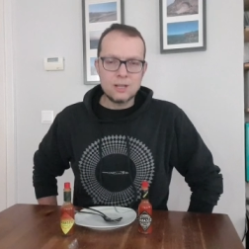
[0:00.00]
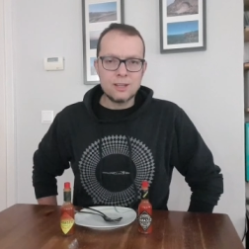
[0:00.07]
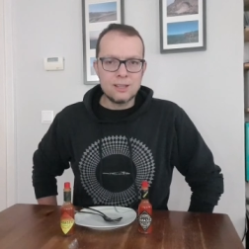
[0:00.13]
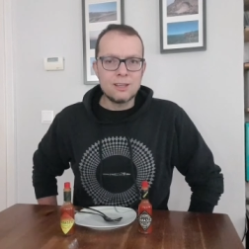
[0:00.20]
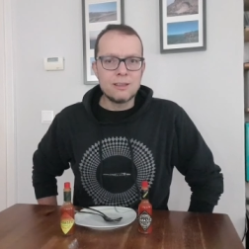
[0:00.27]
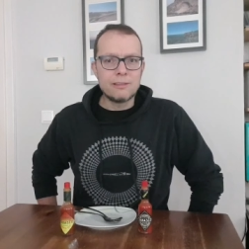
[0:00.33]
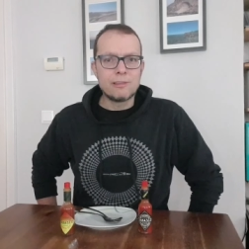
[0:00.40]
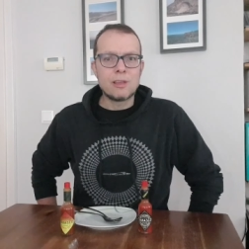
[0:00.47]

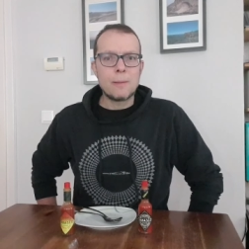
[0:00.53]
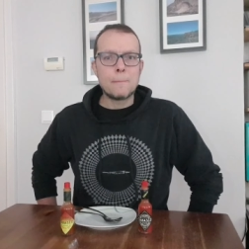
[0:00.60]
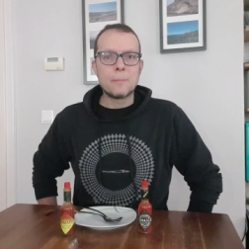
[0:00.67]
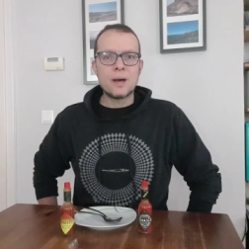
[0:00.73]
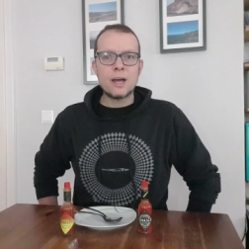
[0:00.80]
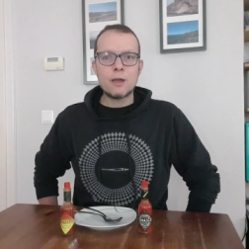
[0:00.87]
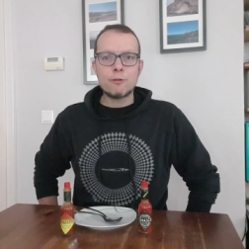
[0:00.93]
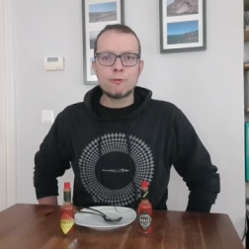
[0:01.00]
chili is
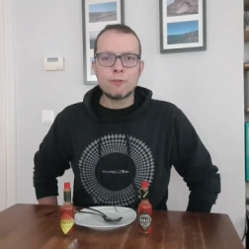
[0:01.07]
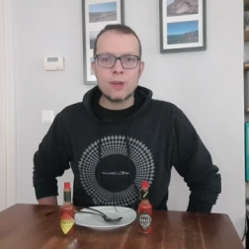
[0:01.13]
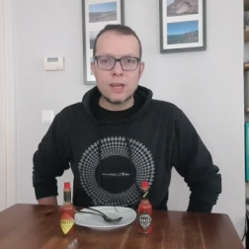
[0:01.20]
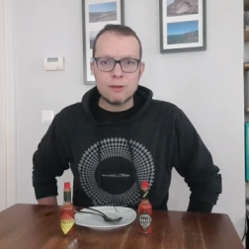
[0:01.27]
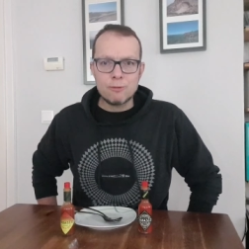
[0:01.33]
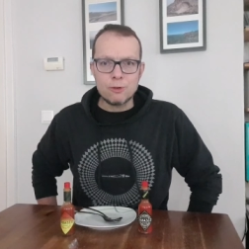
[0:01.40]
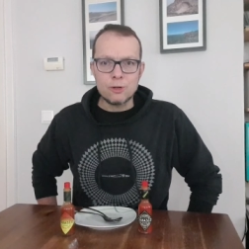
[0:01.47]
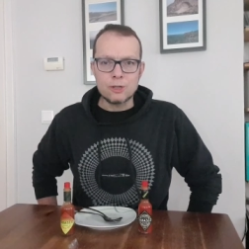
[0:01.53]
my
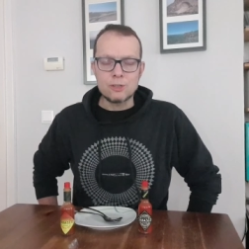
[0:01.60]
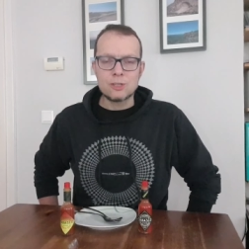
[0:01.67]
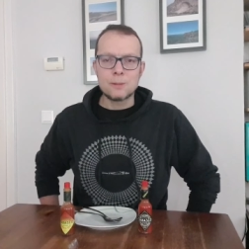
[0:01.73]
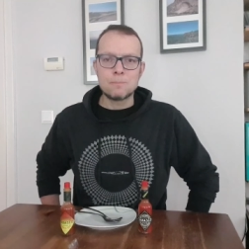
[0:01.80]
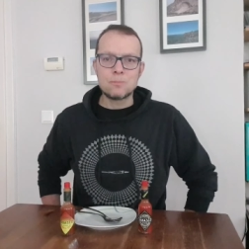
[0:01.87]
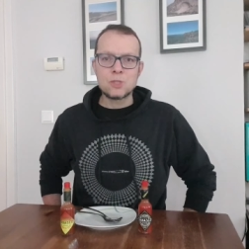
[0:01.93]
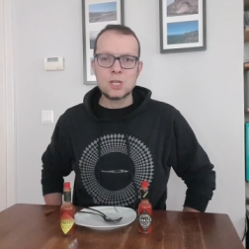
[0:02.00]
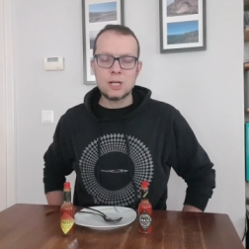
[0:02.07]
favorite
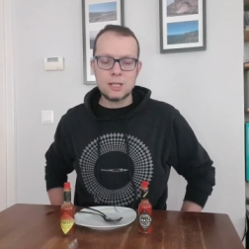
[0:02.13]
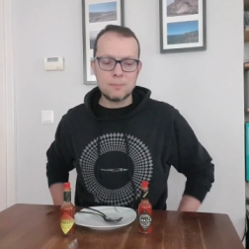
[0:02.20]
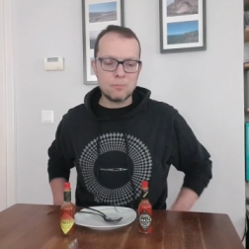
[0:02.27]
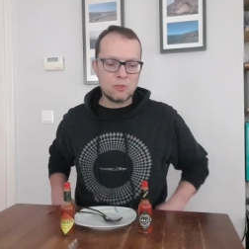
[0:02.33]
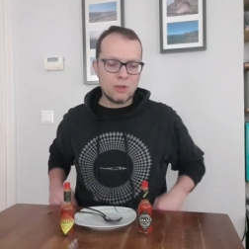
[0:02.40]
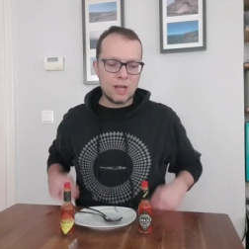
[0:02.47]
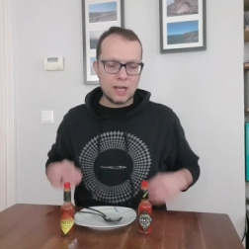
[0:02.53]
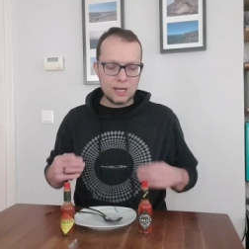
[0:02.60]

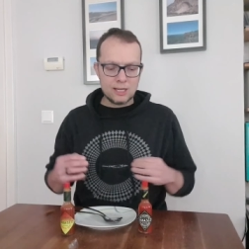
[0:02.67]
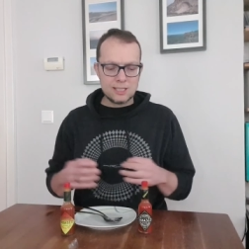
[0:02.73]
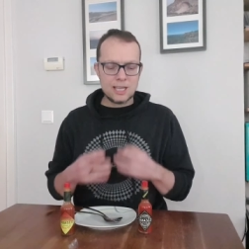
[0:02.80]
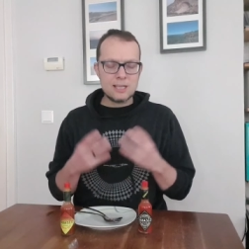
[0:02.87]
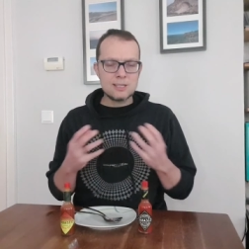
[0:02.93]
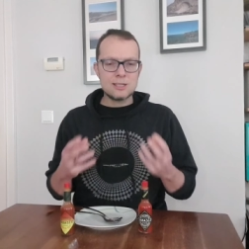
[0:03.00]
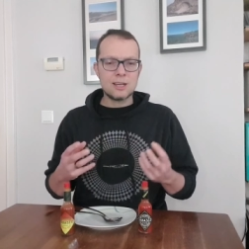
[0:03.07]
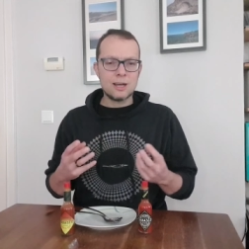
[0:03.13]
chili, so I can
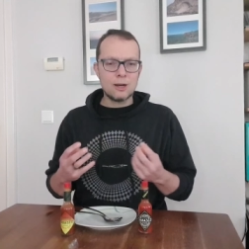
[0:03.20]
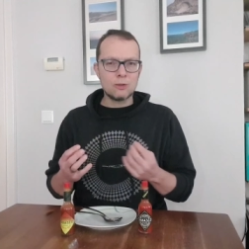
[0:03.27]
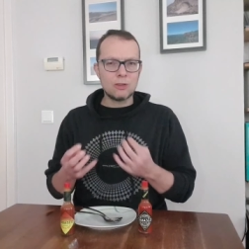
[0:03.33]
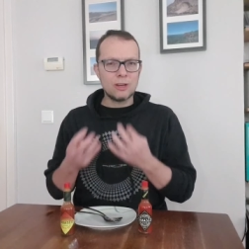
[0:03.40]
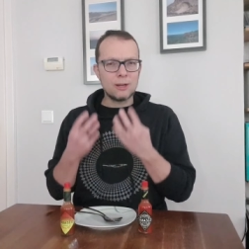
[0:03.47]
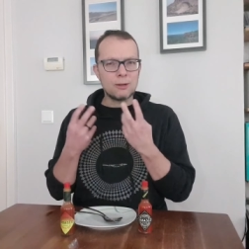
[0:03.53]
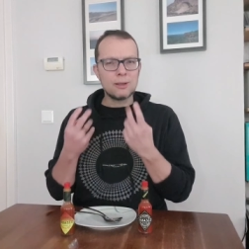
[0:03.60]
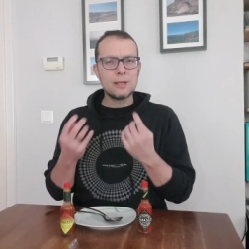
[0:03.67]
taste it
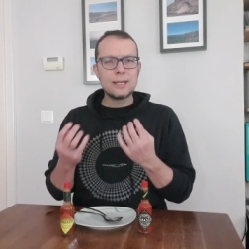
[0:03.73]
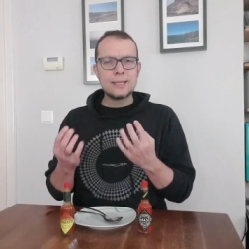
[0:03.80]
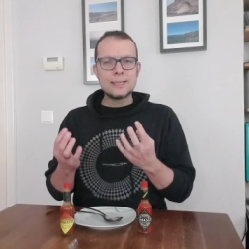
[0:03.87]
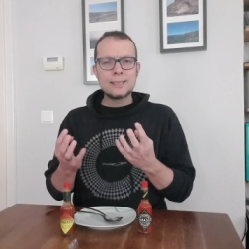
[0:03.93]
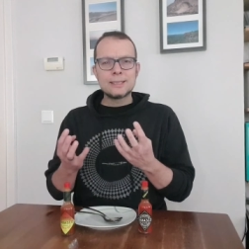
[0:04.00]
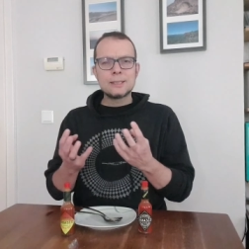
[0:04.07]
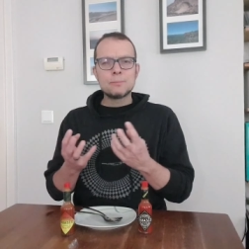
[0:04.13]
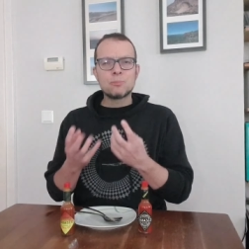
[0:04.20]
out and
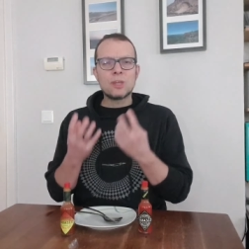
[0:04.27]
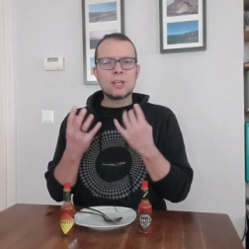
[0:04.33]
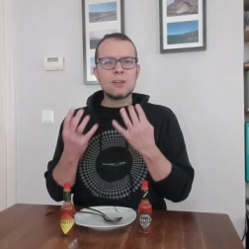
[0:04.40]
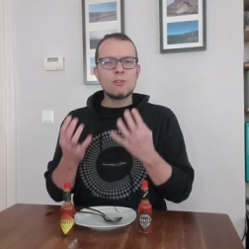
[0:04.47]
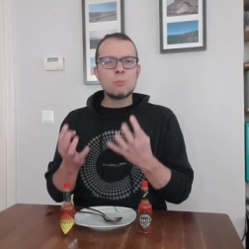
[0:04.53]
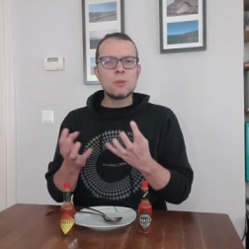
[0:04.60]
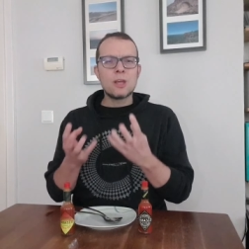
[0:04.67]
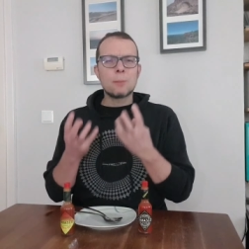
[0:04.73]
it
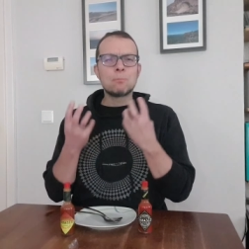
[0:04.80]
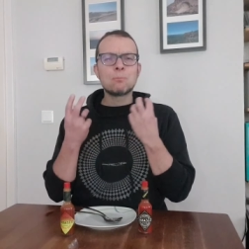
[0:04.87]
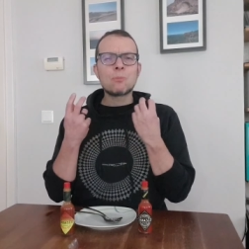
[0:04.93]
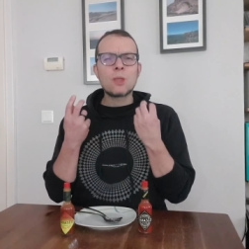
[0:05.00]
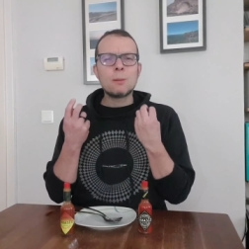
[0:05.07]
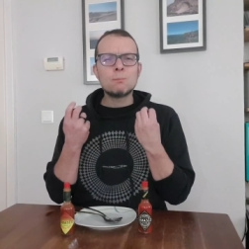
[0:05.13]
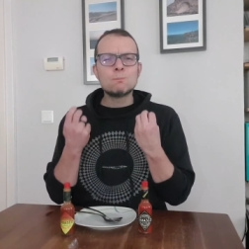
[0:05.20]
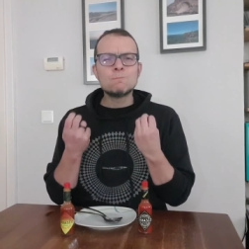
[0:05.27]
gives me
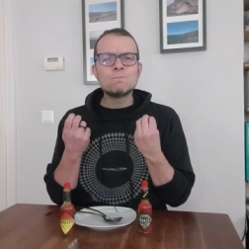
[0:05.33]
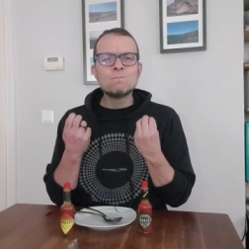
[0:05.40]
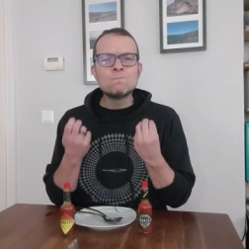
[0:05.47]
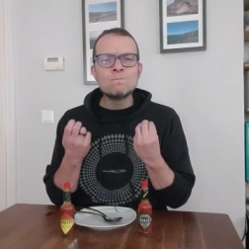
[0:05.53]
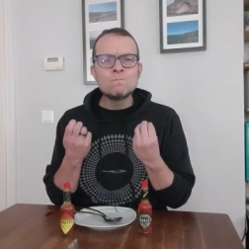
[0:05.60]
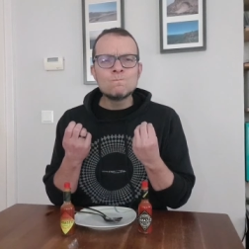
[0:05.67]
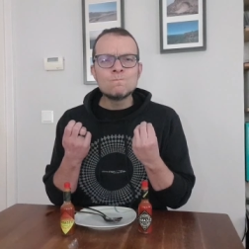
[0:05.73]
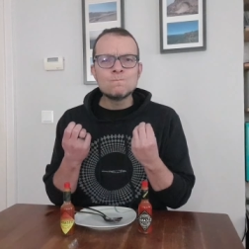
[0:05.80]

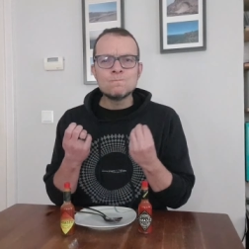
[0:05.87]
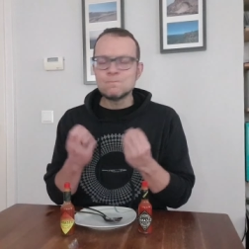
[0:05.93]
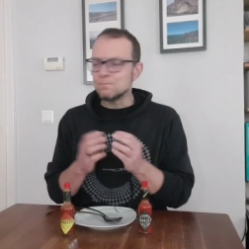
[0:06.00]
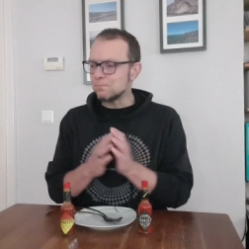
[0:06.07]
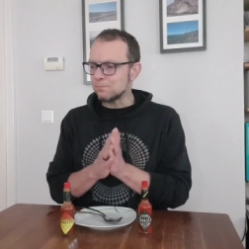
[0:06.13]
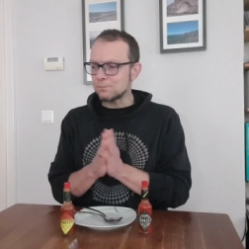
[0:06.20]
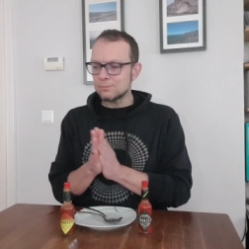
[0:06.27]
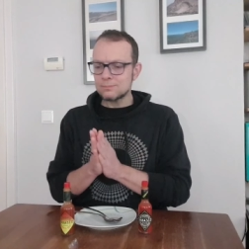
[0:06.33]

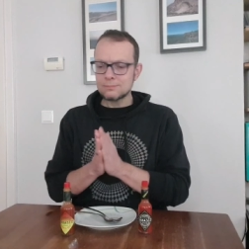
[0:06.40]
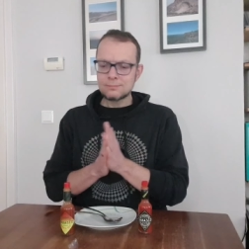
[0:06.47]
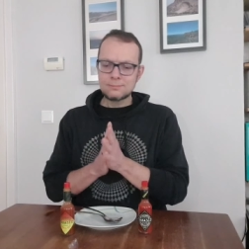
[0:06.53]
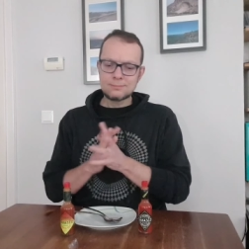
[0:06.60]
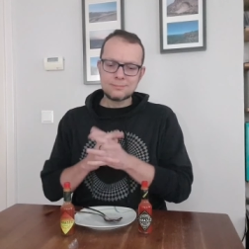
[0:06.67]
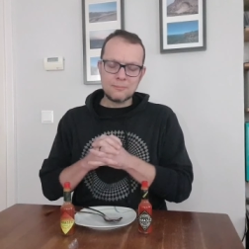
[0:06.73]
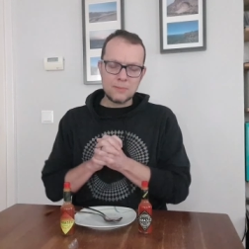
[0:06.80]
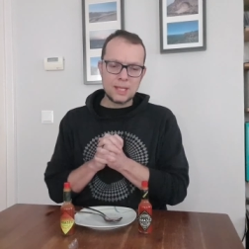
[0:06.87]
that
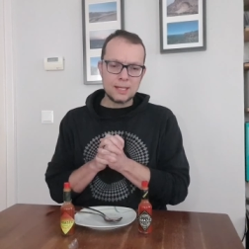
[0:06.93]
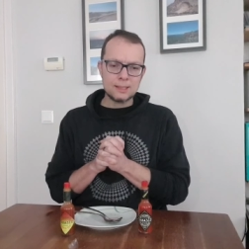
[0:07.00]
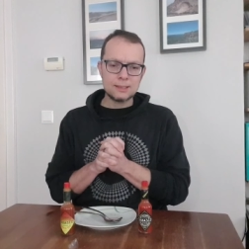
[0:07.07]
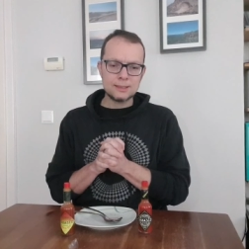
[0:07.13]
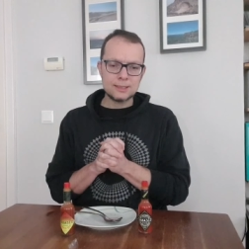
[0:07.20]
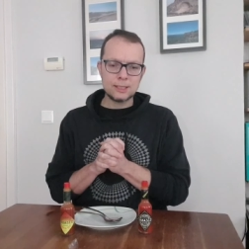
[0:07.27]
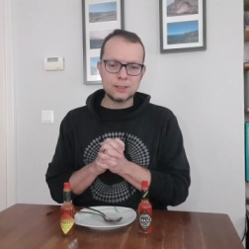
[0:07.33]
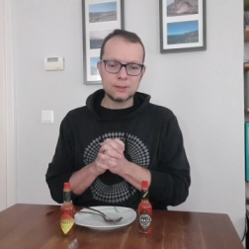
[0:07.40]

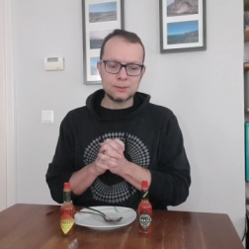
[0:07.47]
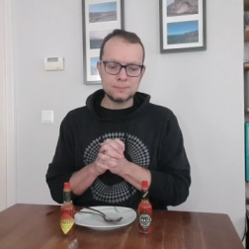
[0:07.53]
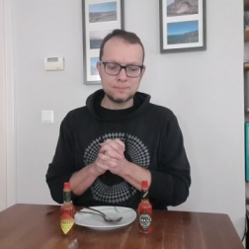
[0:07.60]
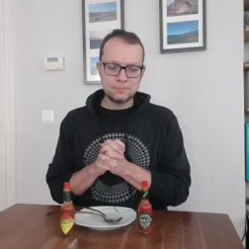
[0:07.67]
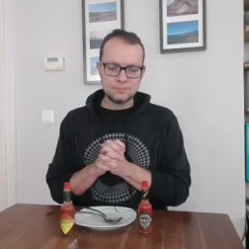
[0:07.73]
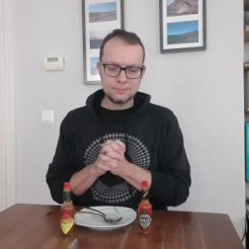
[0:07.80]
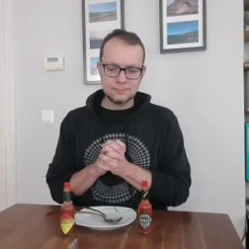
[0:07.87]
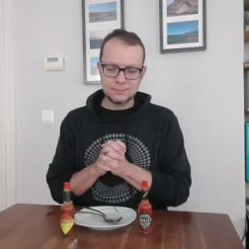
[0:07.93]
So
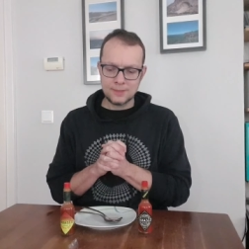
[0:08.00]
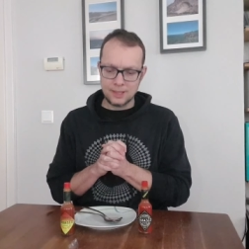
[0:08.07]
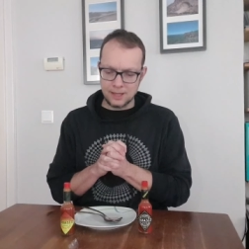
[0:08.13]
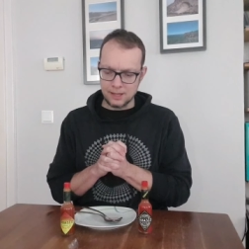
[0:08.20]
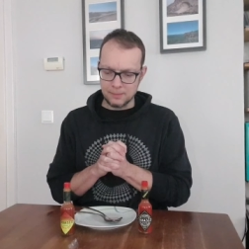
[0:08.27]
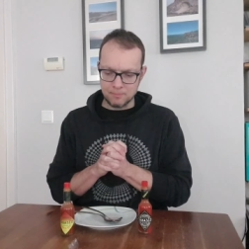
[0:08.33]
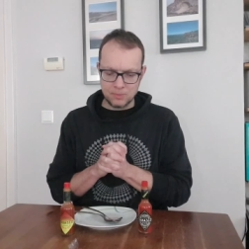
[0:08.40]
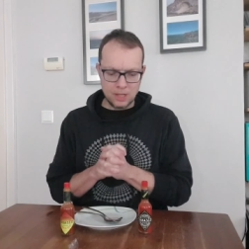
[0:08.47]

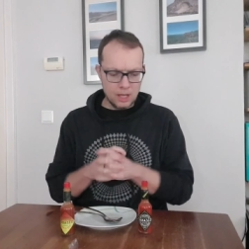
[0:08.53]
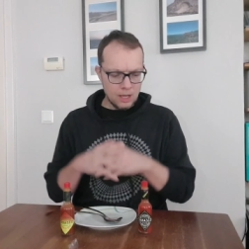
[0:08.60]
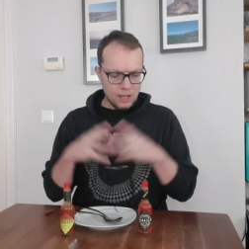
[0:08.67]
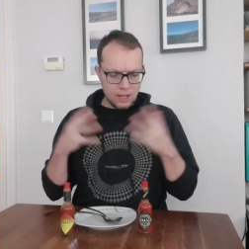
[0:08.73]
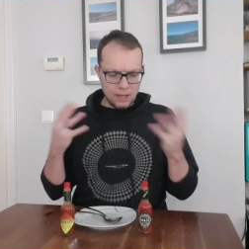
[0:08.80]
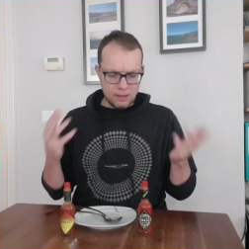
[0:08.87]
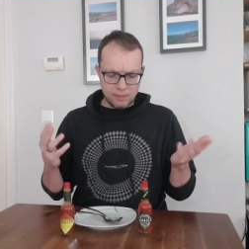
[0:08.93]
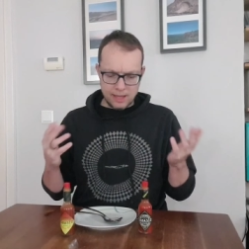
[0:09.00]
yeah,
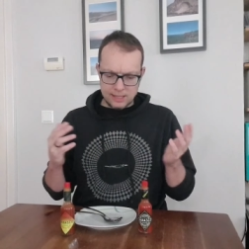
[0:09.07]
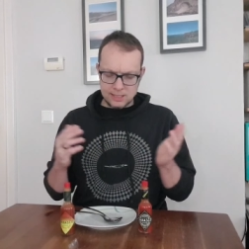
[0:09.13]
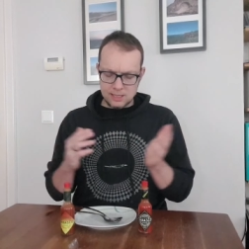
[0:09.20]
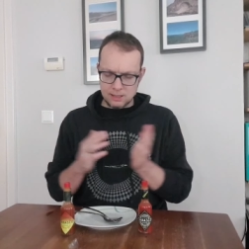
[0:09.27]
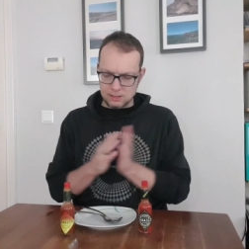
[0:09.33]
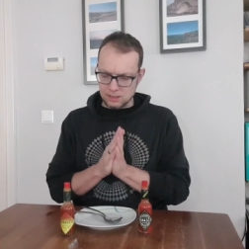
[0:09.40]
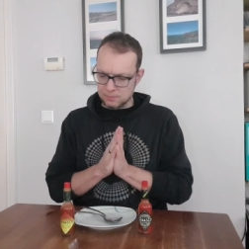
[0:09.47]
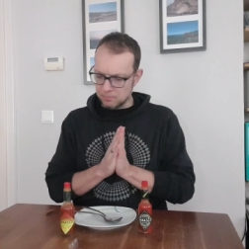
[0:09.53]
that's
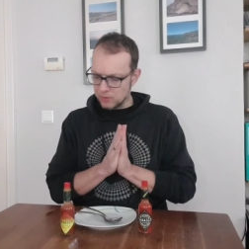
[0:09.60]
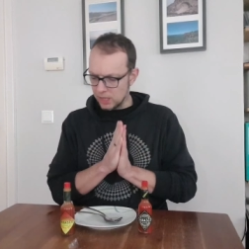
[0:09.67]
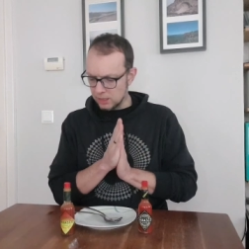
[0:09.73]
it.